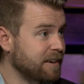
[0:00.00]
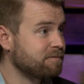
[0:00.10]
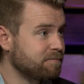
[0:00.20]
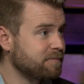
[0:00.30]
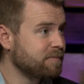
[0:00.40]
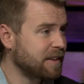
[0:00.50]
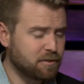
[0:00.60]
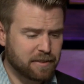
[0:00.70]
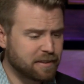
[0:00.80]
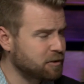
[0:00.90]
Yeah.
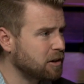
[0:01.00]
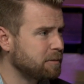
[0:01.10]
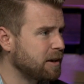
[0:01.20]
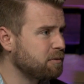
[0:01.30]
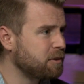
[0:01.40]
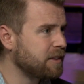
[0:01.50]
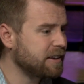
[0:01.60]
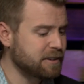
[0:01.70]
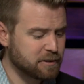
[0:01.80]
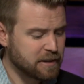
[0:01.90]
That's that's incredibly helpful.
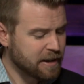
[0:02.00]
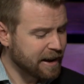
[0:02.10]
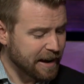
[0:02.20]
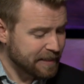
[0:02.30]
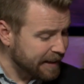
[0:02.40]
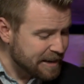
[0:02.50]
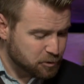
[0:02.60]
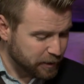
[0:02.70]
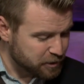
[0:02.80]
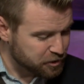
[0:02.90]
Thank you. Mm-hmm. uh, and the
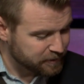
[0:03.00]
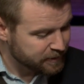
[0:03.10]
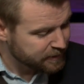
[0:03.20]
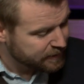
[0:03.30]
last question.